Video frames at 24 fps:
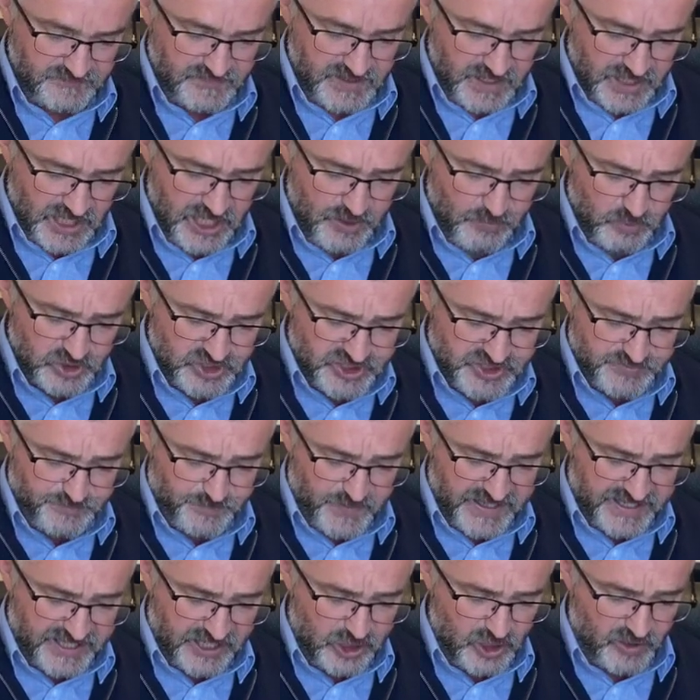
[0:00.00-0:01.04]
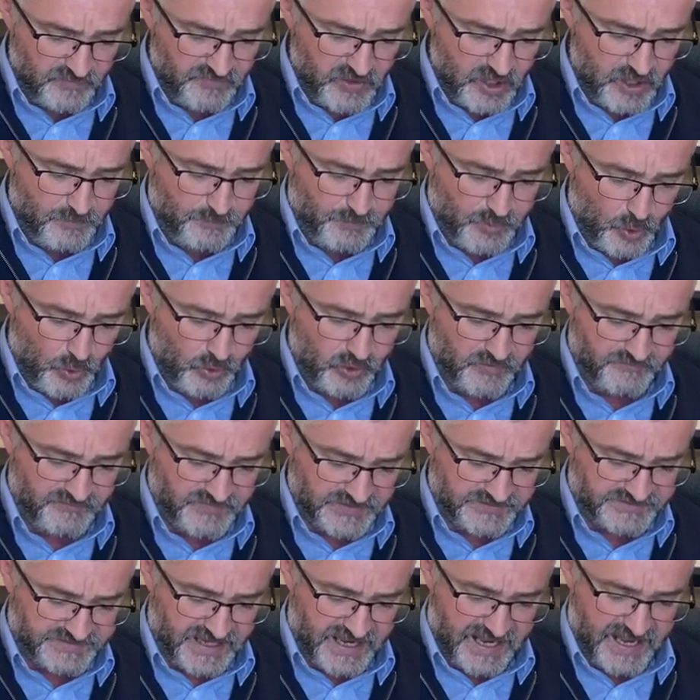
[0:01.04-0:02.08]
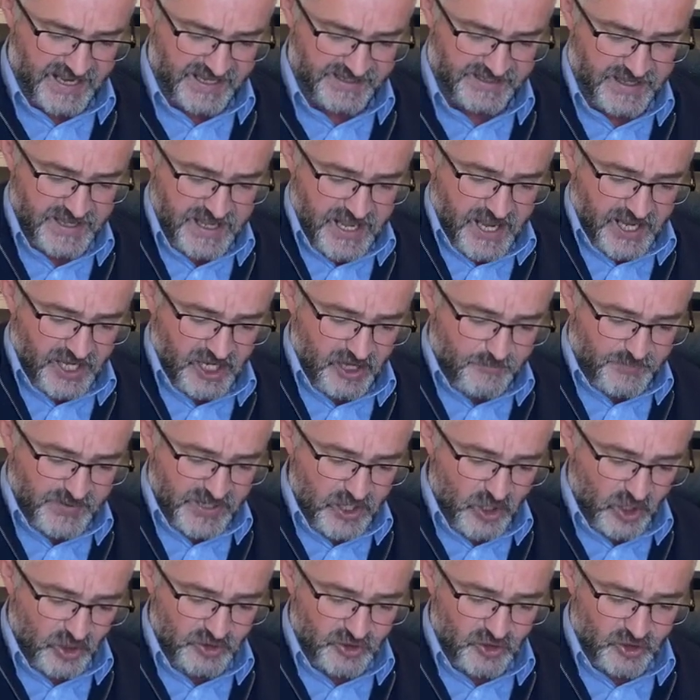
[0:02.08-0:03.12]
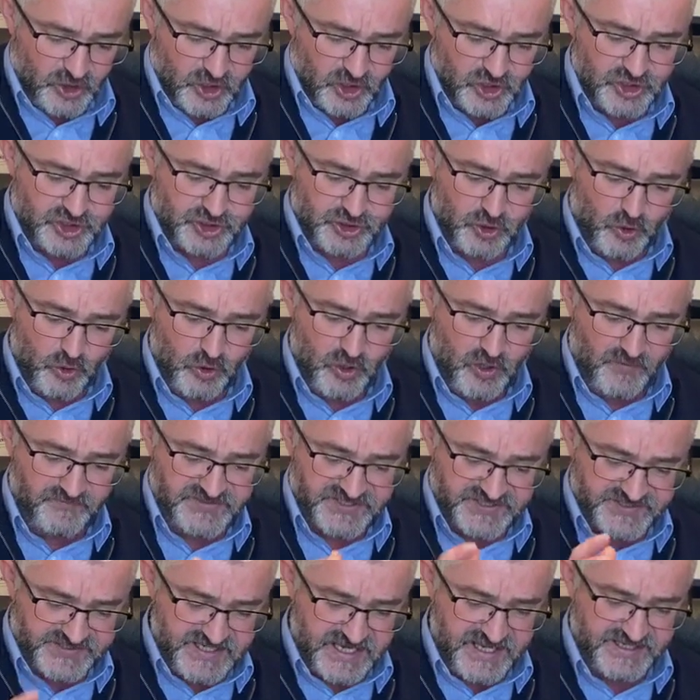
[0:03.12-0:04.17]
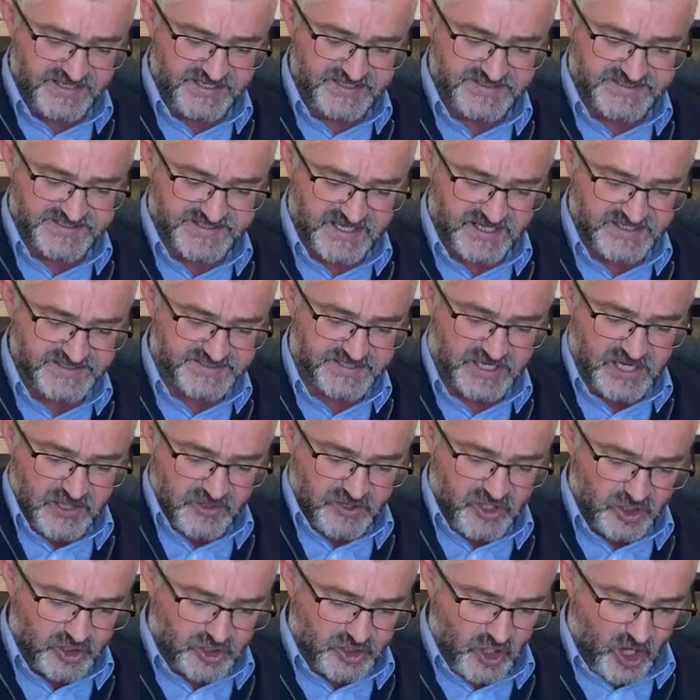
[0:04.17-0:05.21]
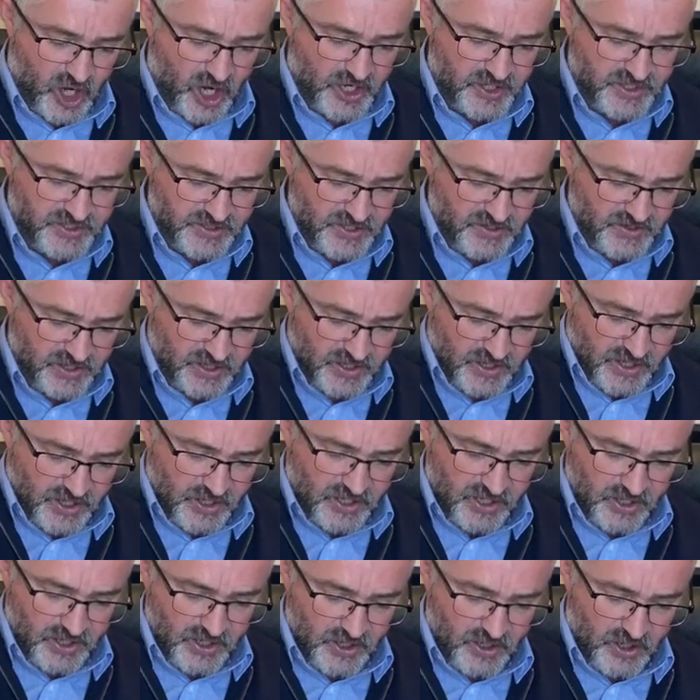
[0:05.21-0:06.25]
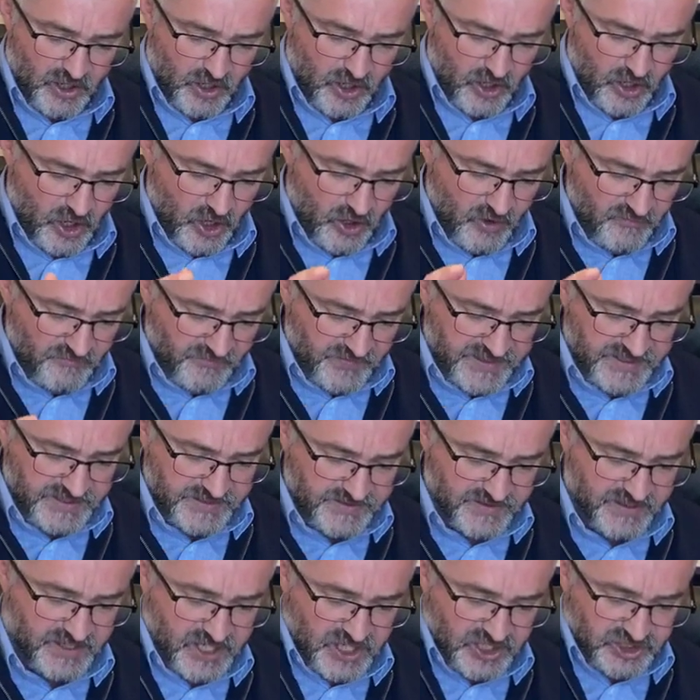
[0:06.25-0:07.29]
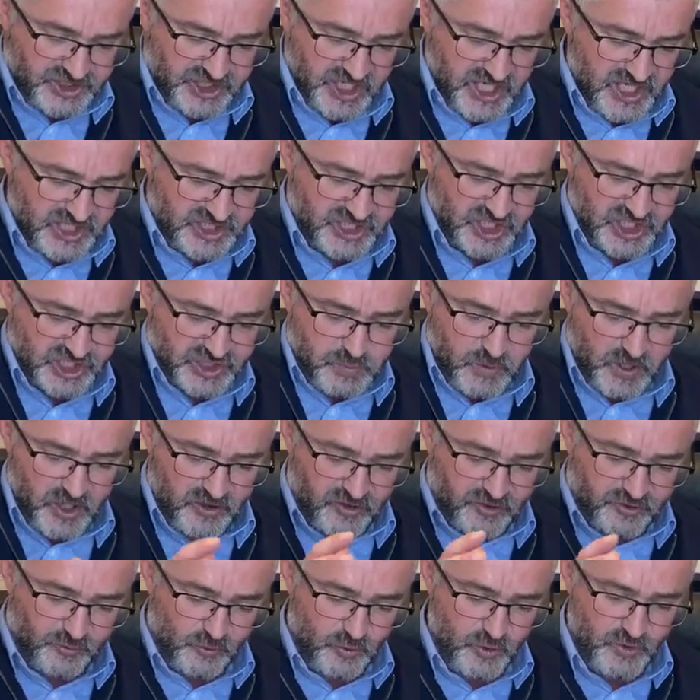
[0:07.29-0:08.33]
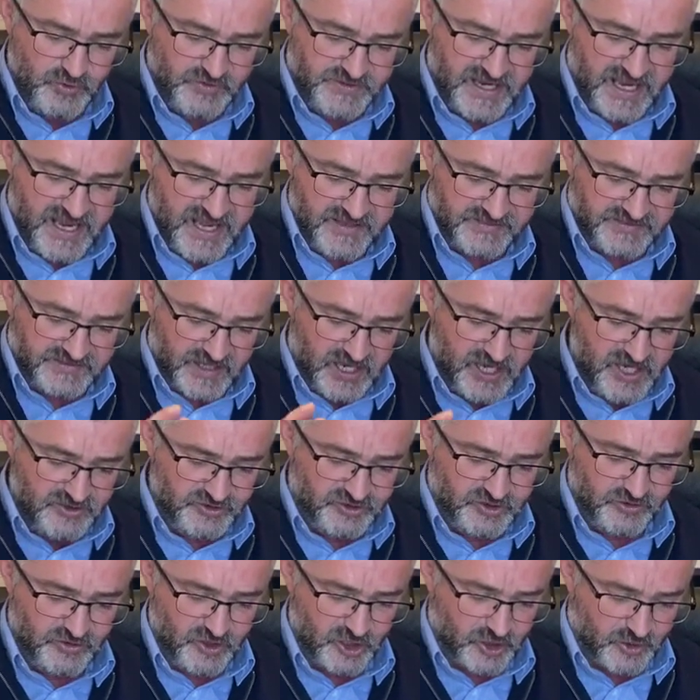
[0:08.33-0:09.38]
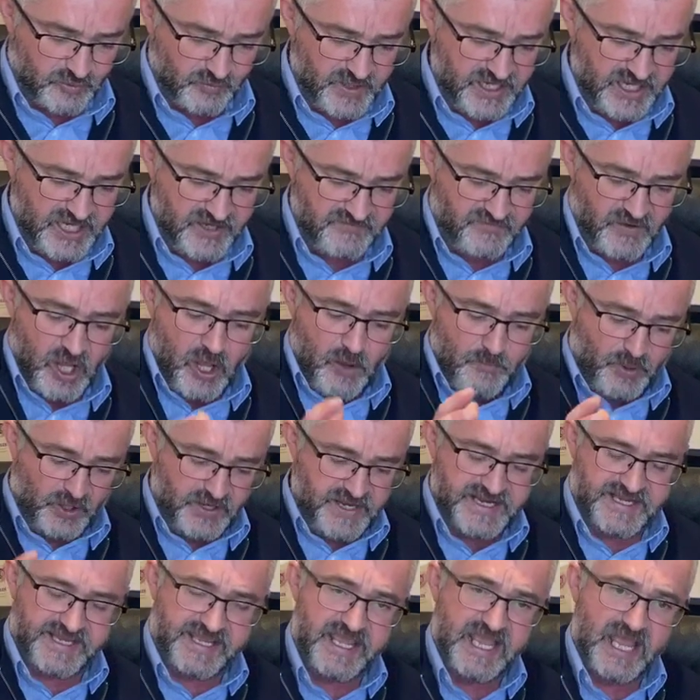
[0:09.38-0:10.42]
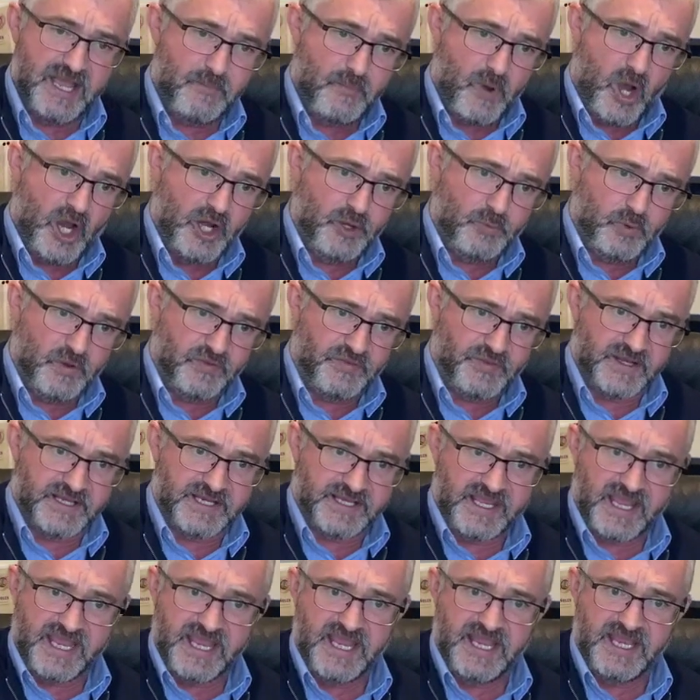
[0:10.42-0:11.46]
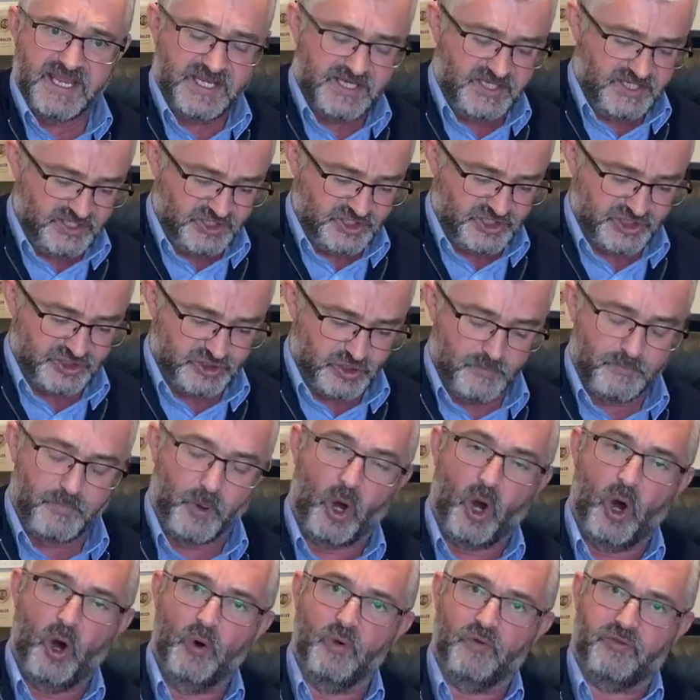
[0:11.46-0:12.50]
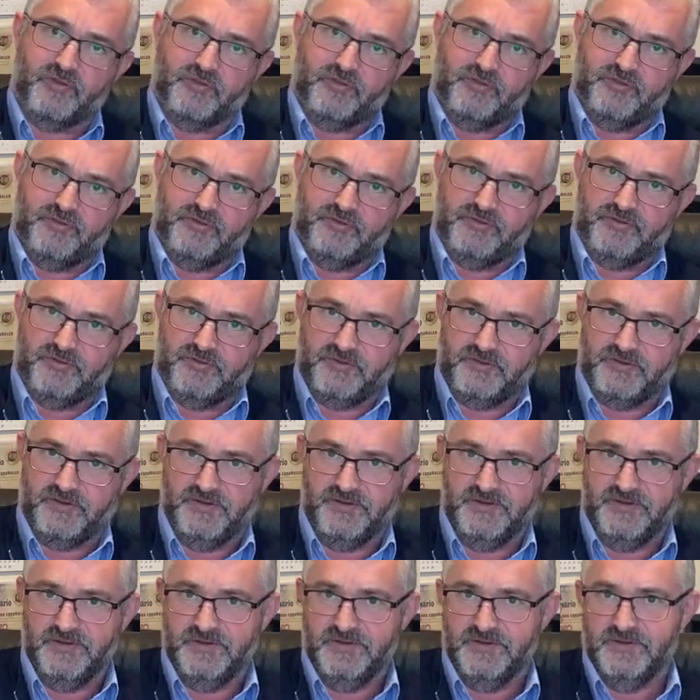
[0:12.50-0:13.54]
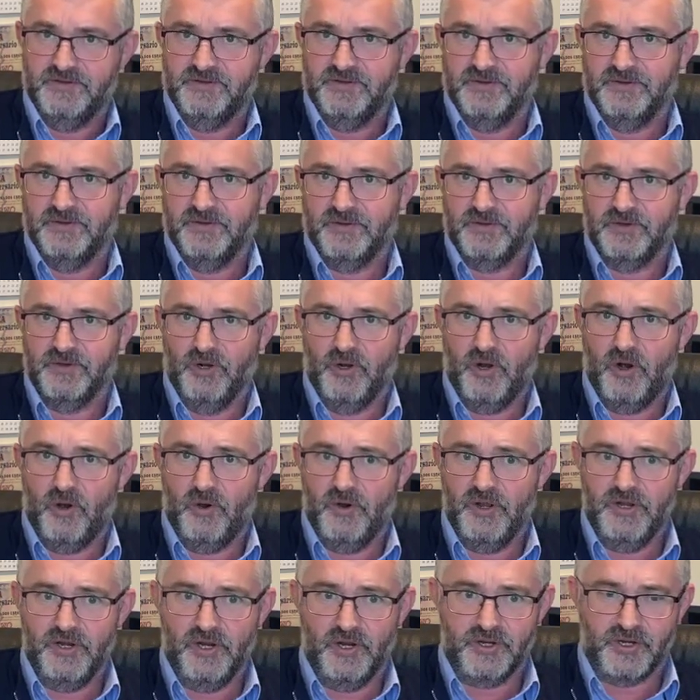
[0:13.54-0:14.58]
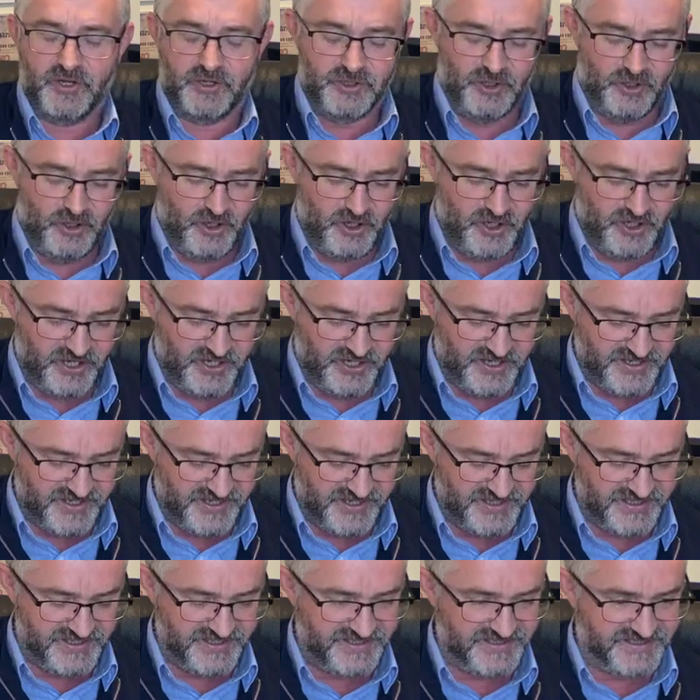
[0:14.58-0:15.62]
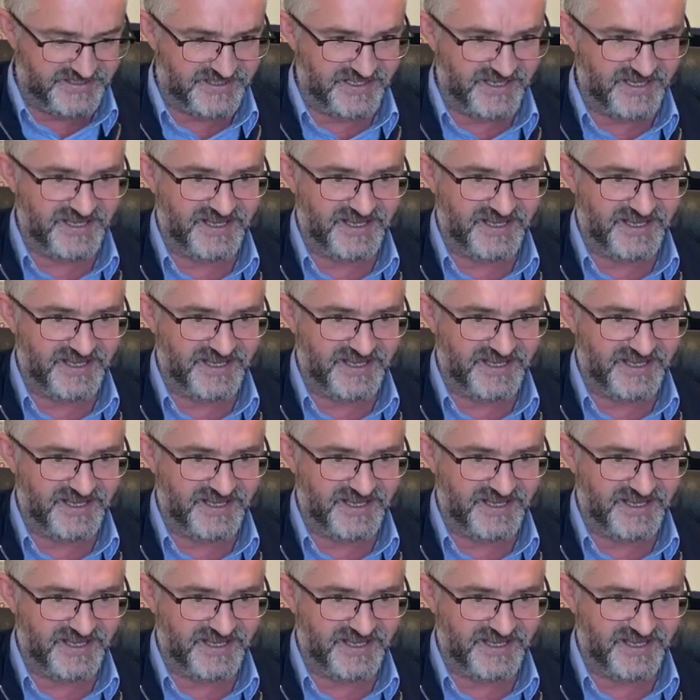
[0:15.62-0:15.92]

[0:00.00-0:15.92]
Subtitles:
He was speaking of the abode of the dead. It had been under the control of Satan since the Garden of Eden. Jesus went through death into the grave, but he came out with the keys to both. Glory to God.